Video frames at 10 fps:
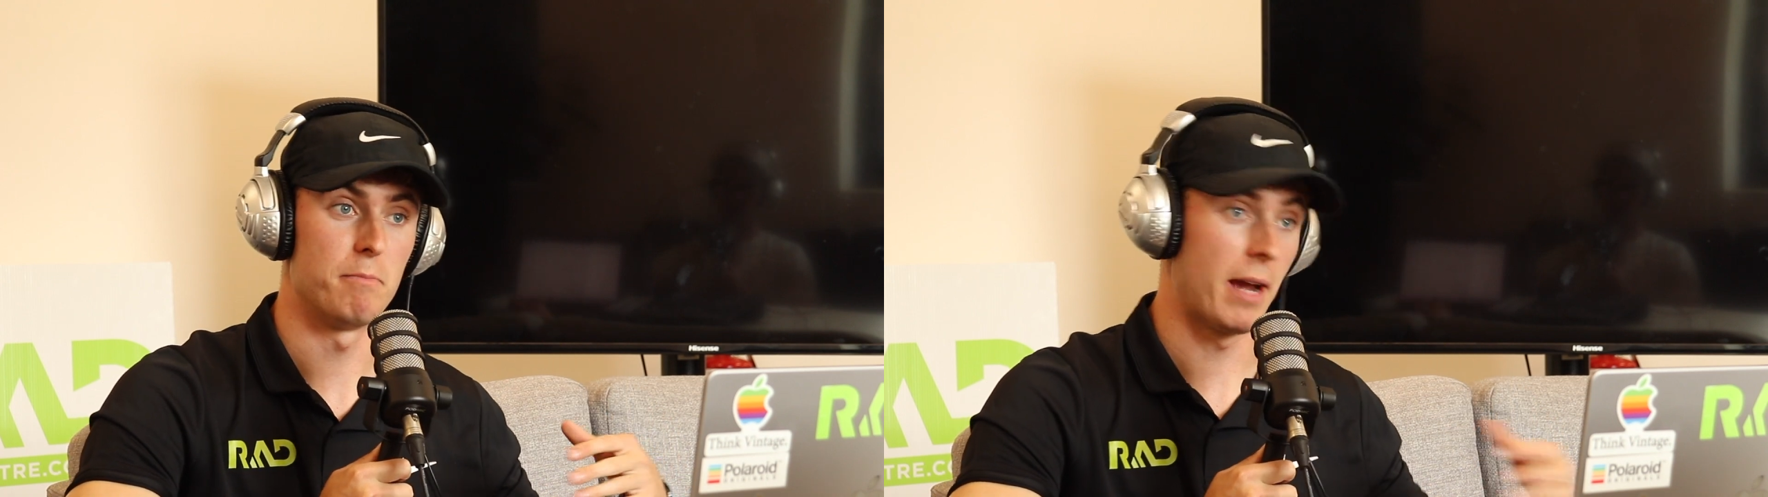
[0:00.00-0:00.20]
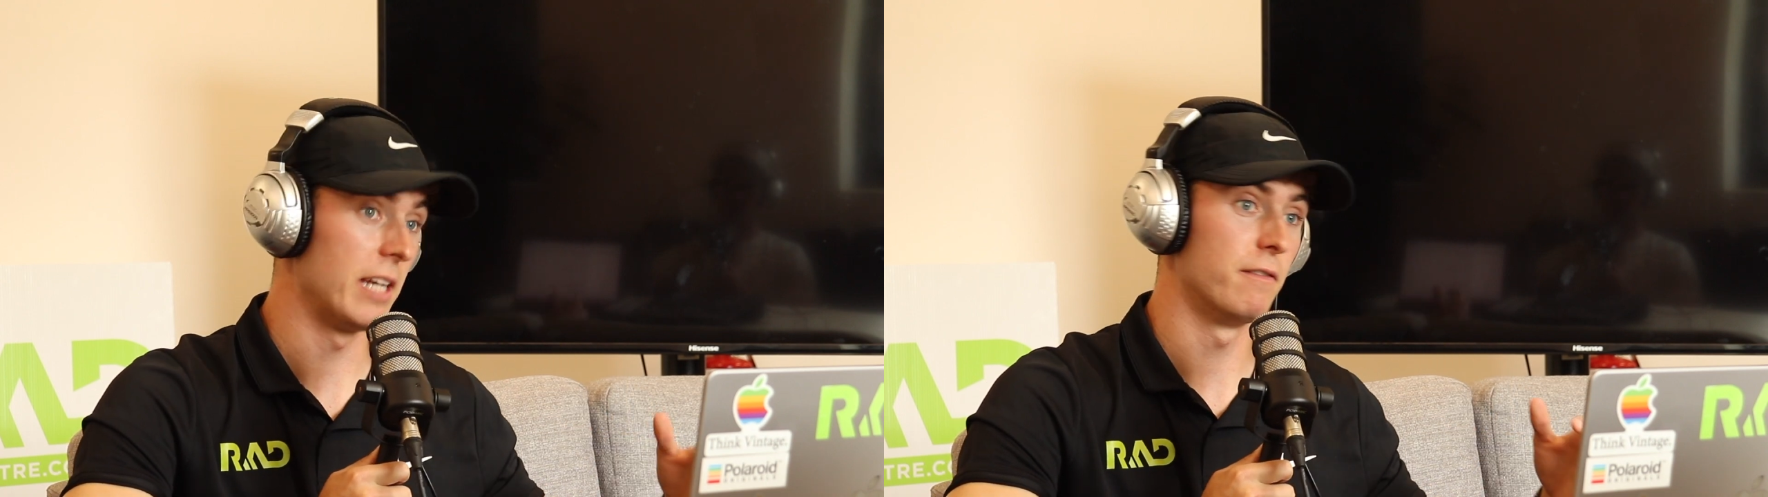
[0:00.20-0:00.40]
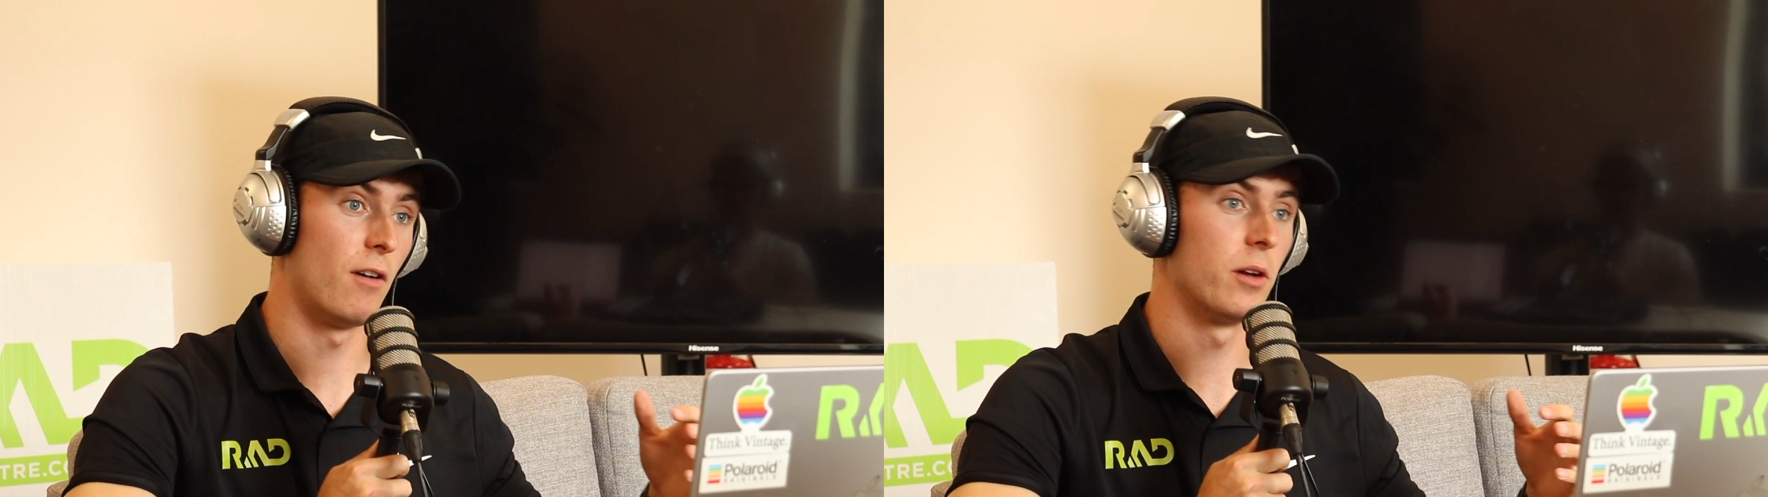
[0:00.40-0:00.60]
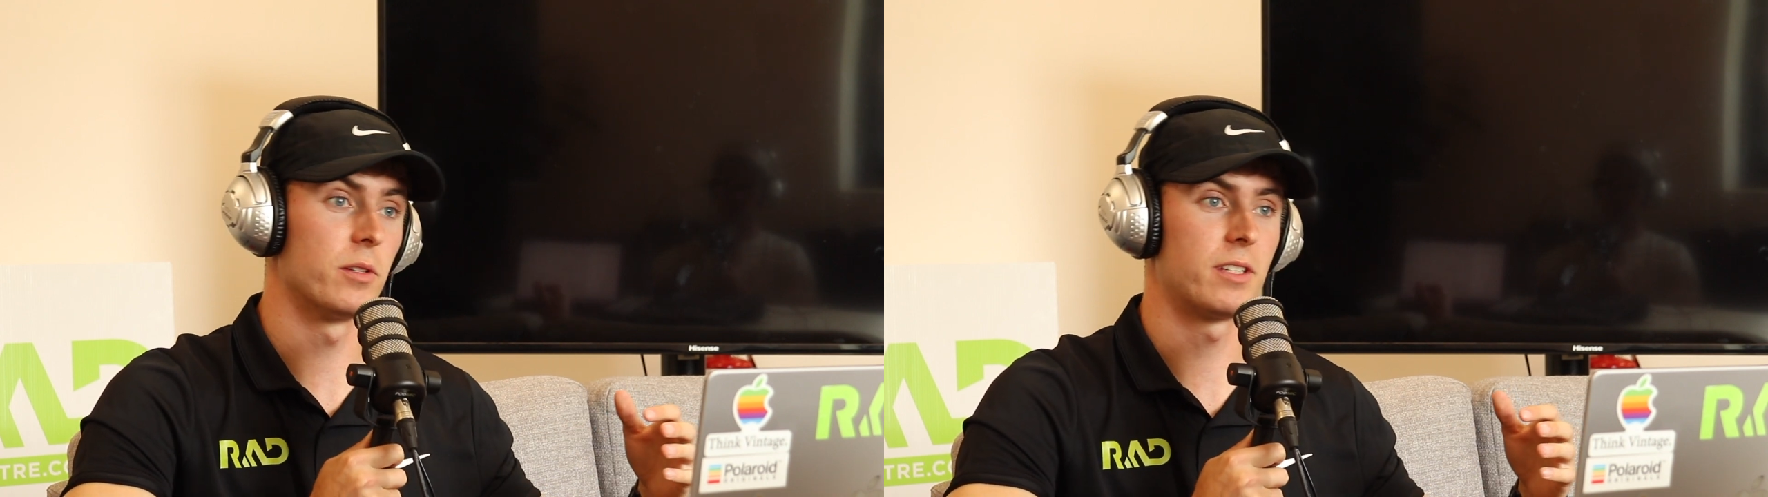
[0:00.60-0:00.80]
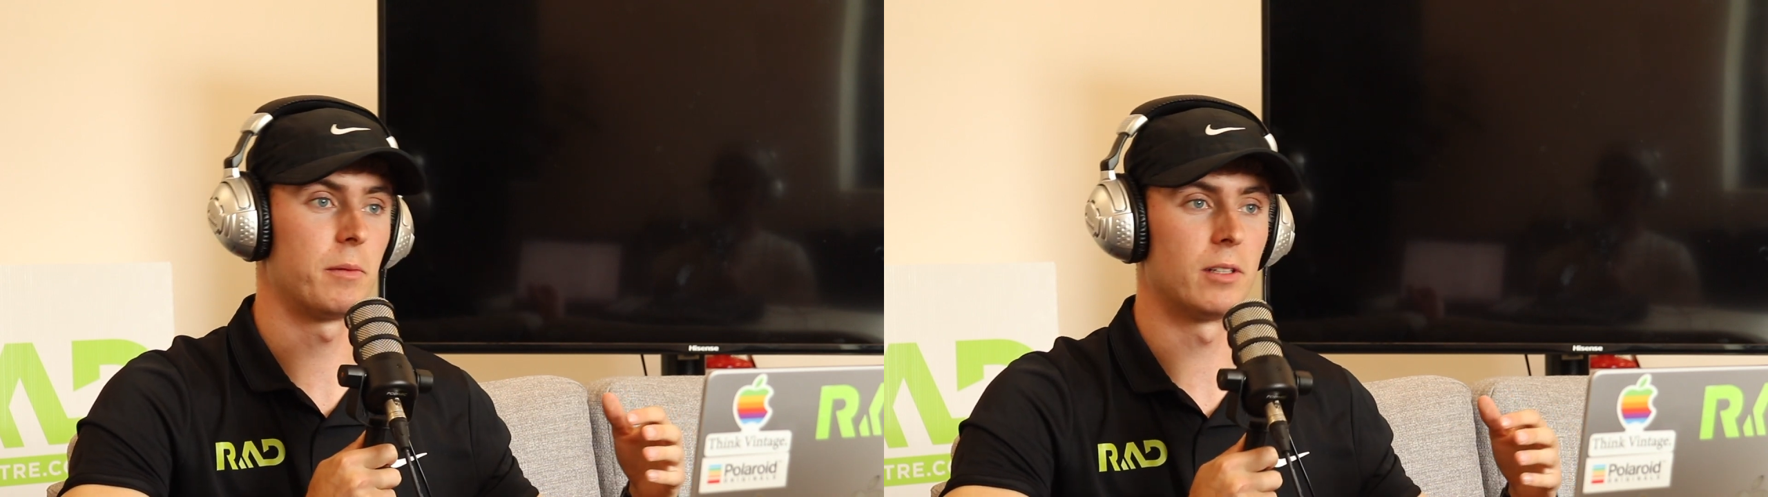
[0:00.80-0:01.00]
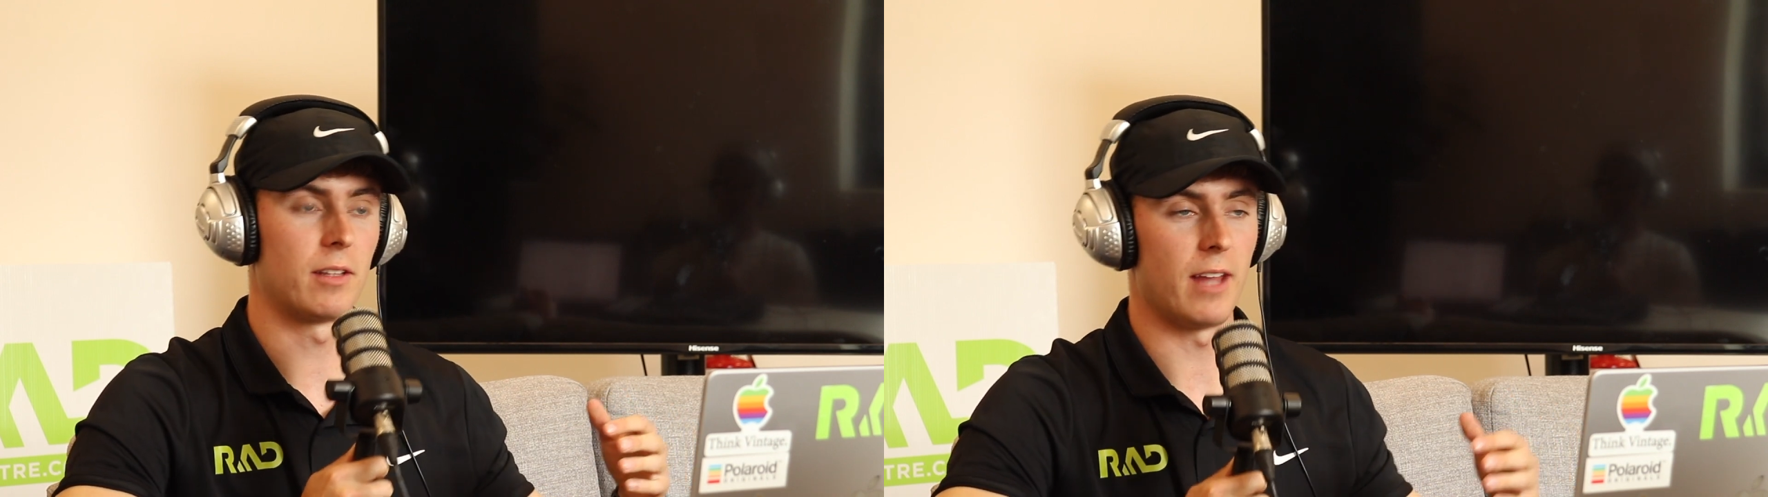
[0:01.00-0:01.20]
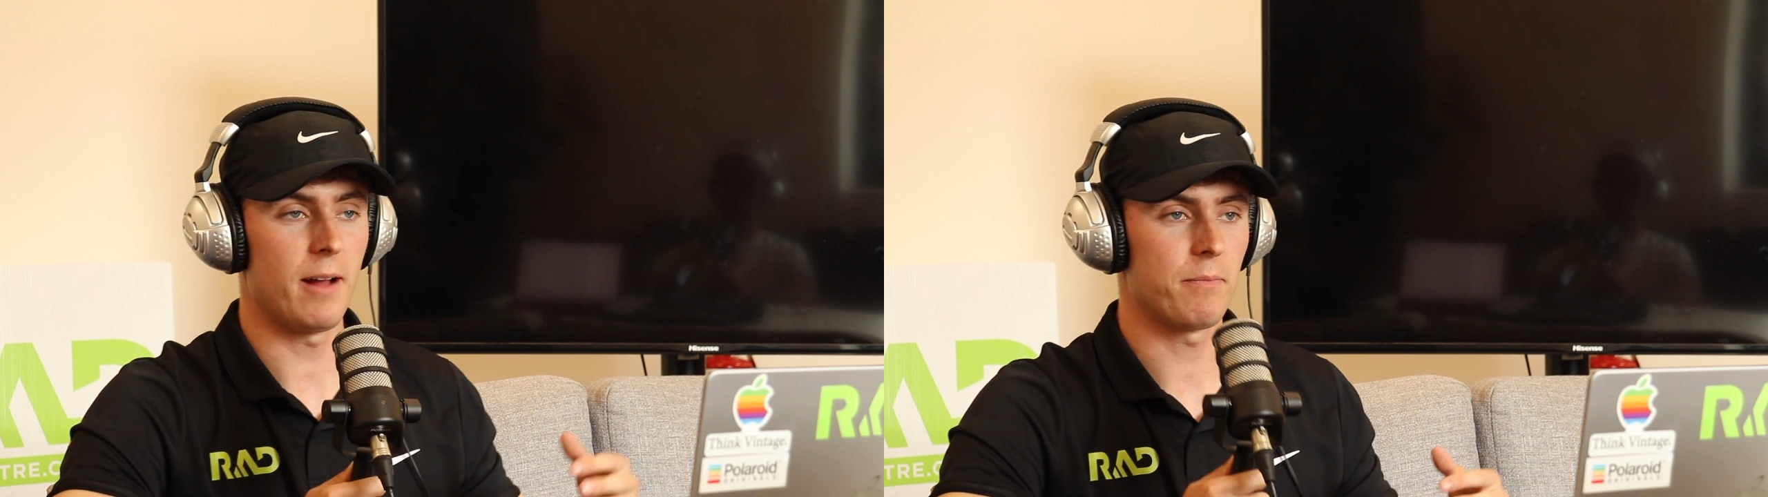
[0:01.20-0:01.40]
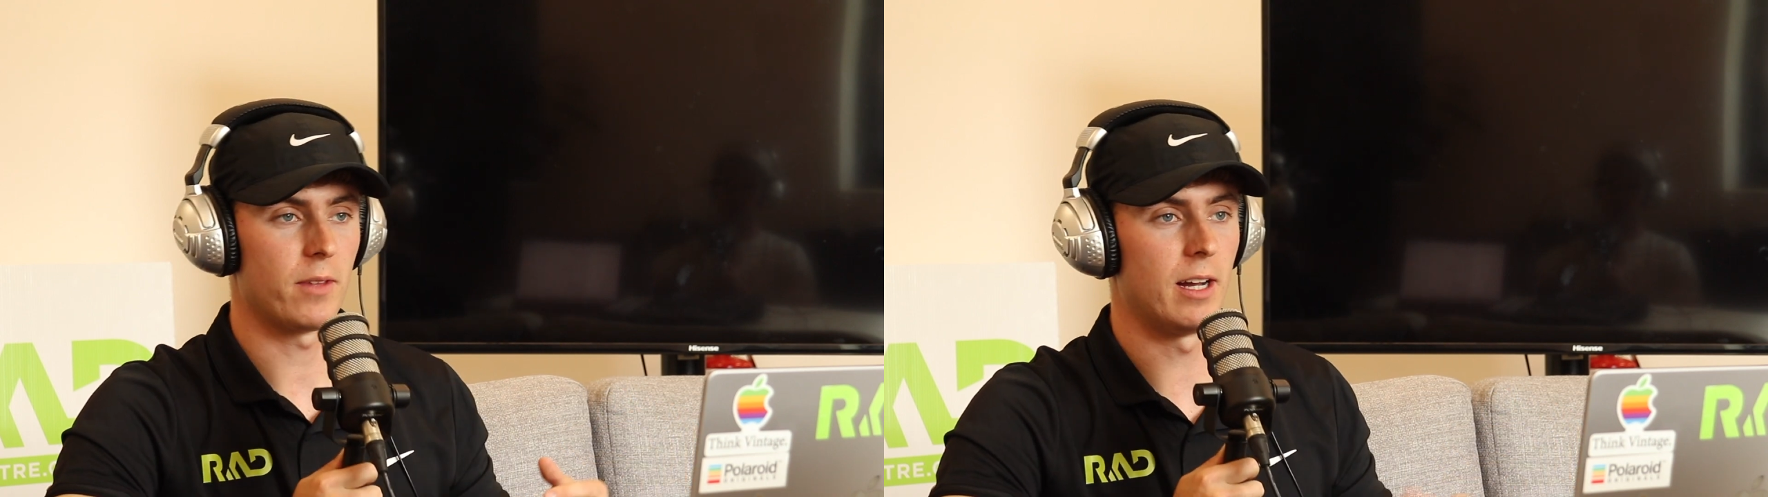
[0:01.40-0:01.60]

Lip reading: made finals or something like that.